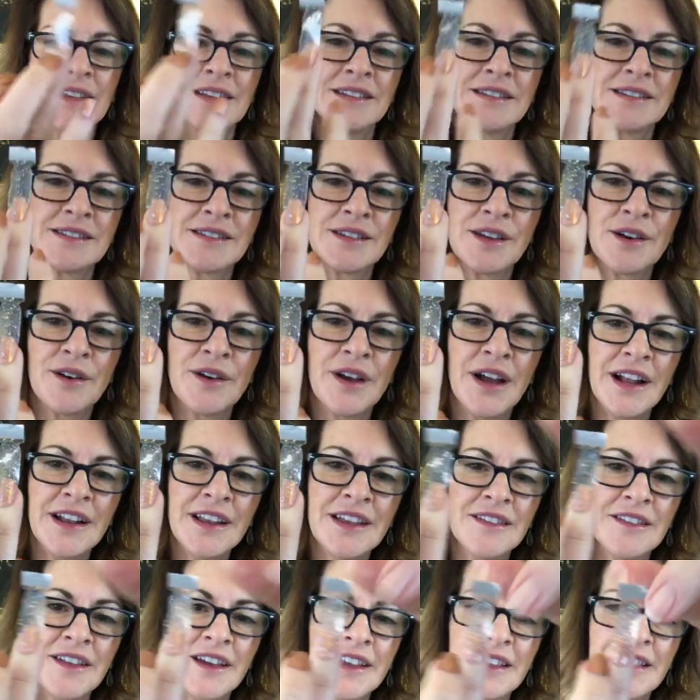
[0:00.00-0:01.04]
So how do you
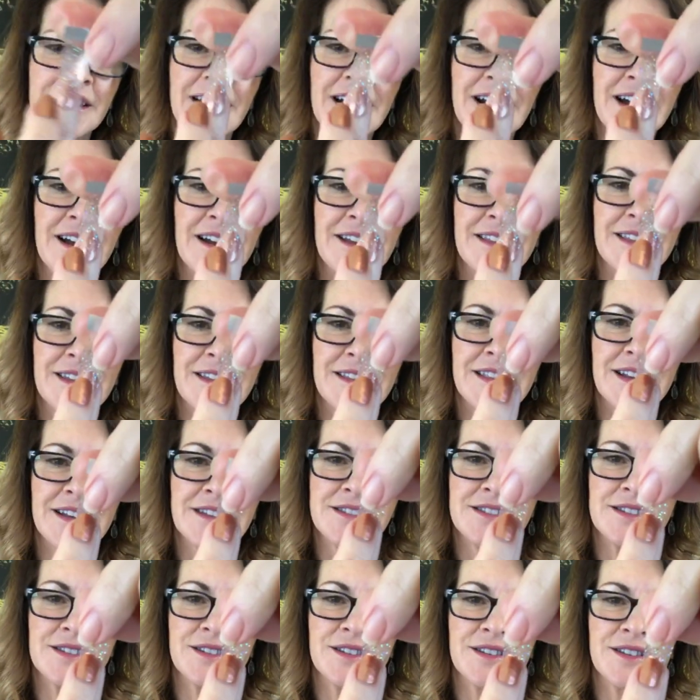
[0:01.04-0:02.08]
like that? I think
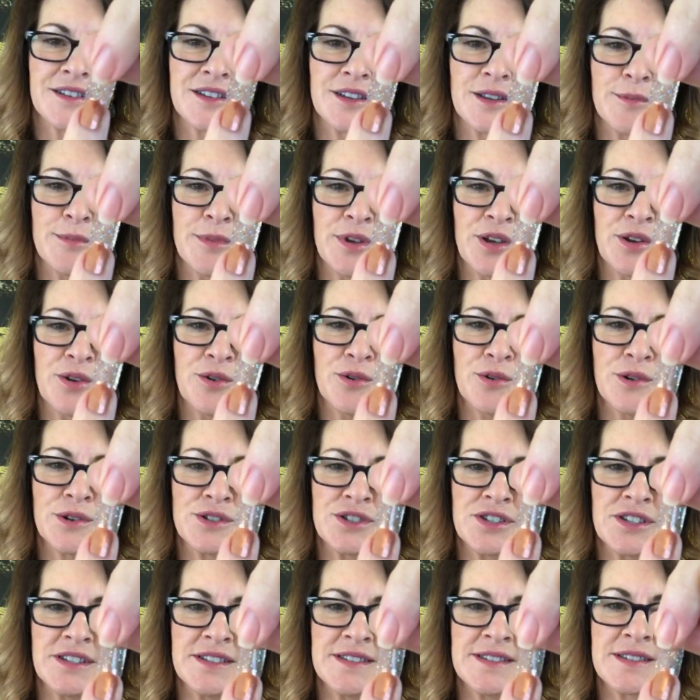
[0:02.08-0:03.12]
that's gonna be
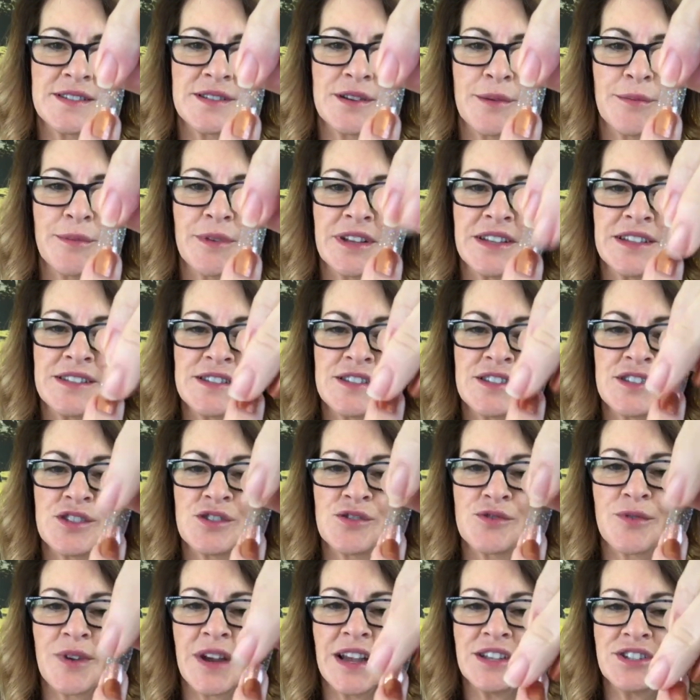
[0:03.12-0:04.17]
gorgeous. So I'm gonna
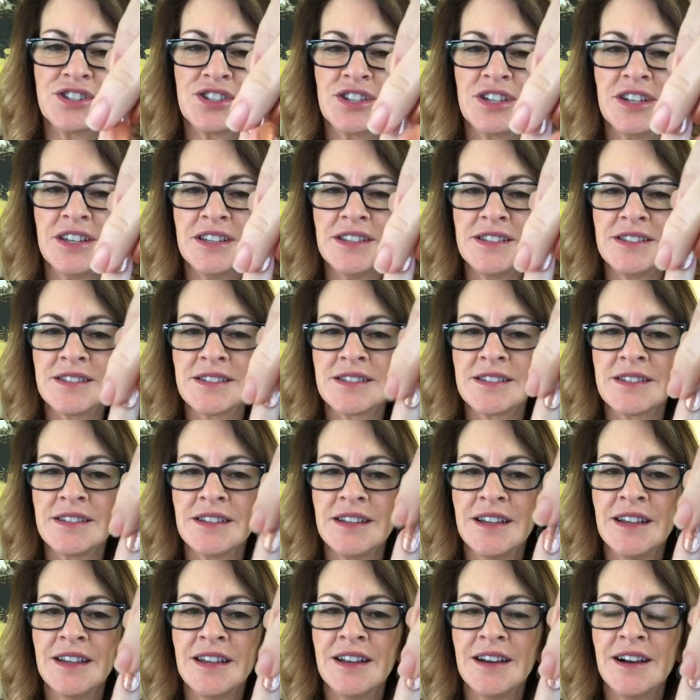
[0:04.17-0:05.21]
stretch it
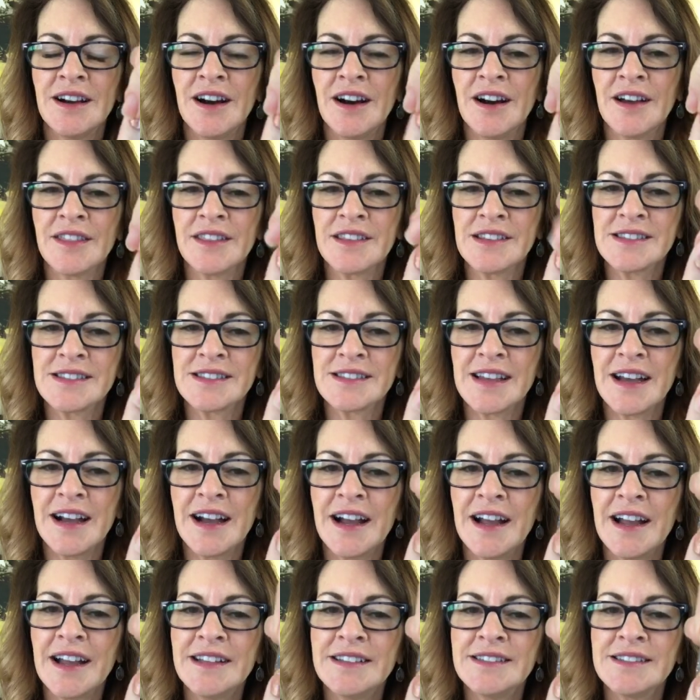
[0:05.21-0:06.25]
on the
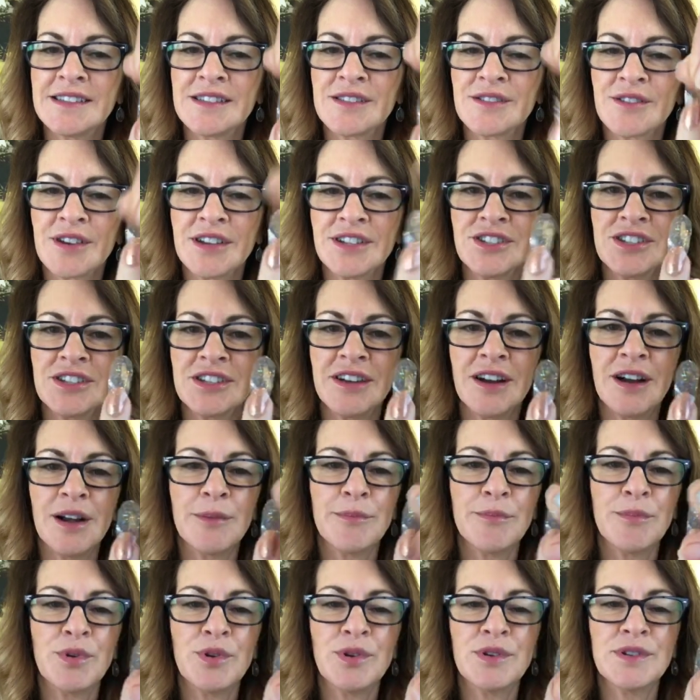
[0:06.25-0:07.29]
sides, stretch it on
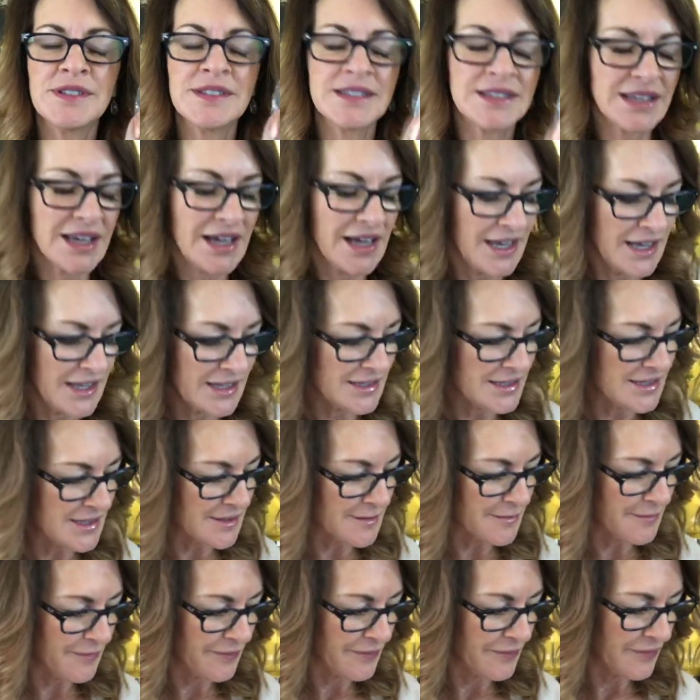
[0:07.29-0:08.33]
both sides,
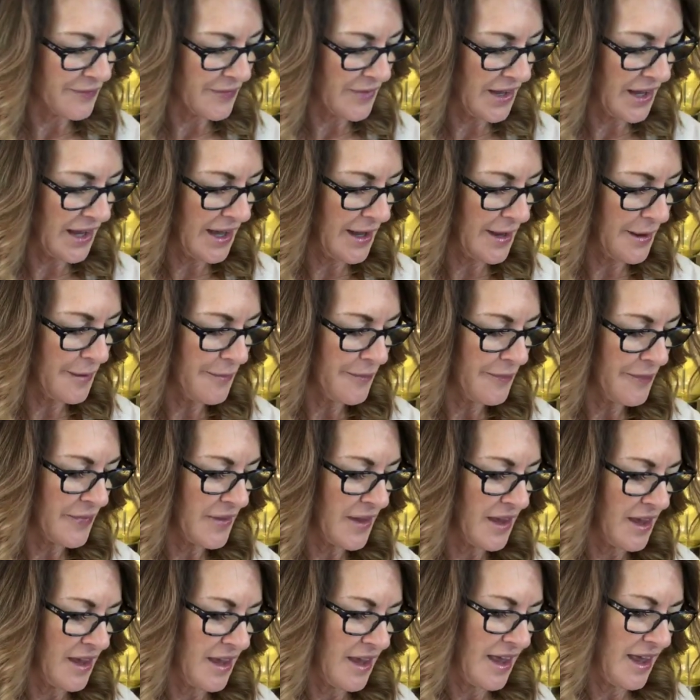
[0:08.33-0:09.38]
okay?
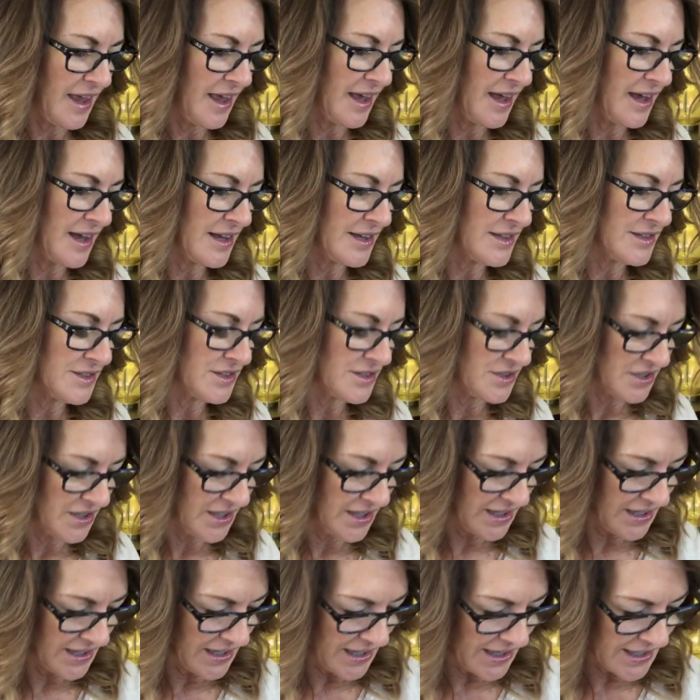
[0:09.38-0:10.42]
And
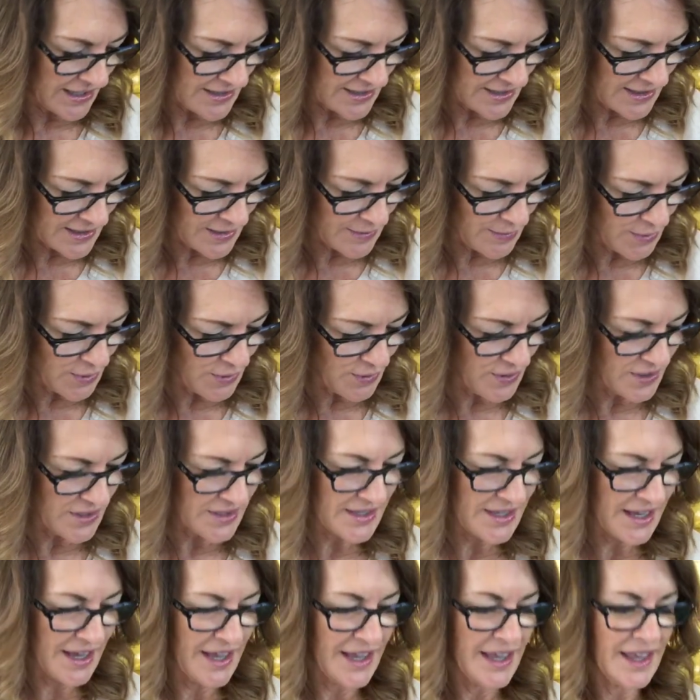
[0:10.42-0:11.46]
get it as smooth as
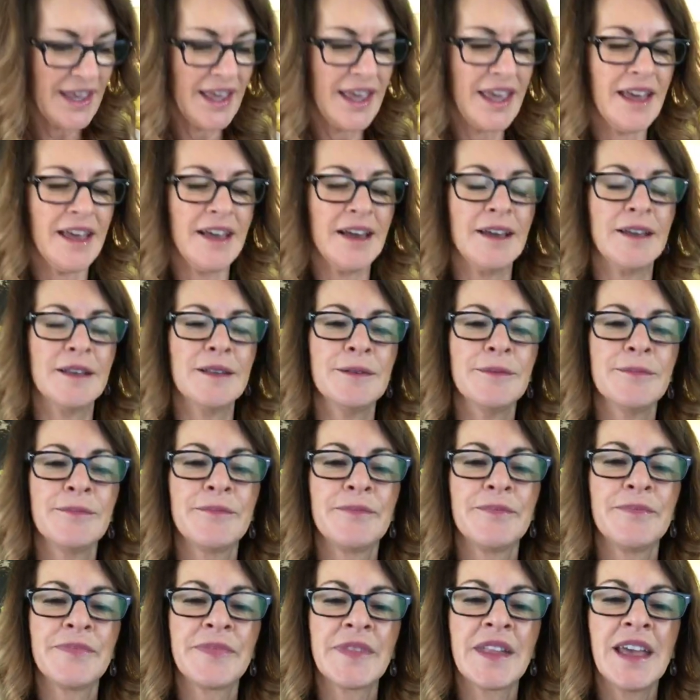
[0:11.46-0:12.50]
I can.
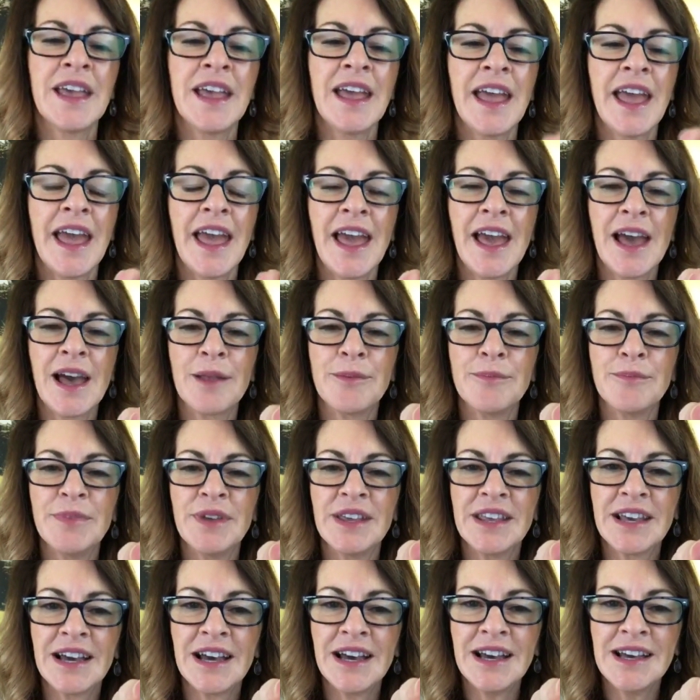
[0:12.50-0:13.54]
And
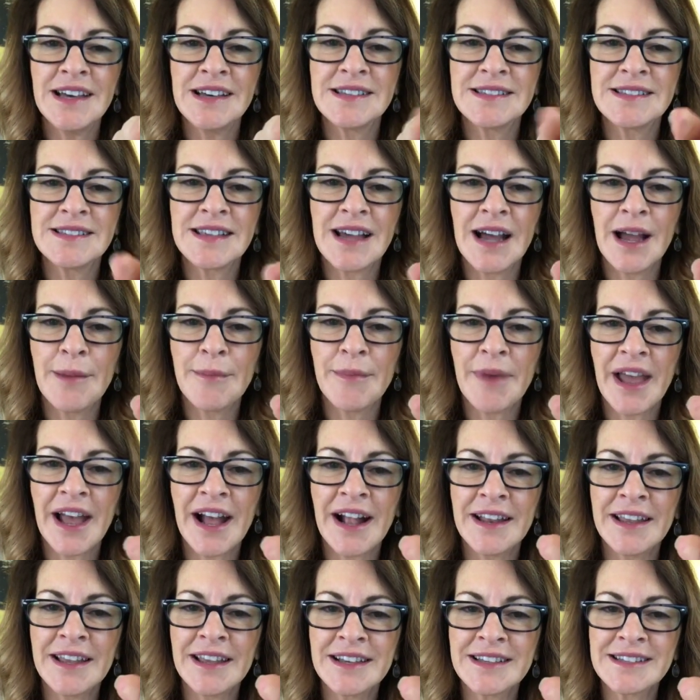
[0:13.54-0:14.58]
because I'm
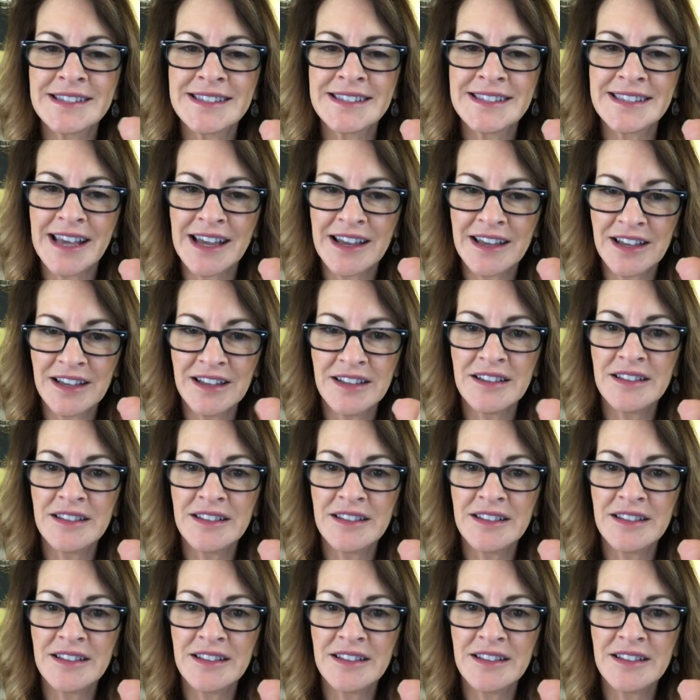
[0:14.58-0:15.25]
adding a second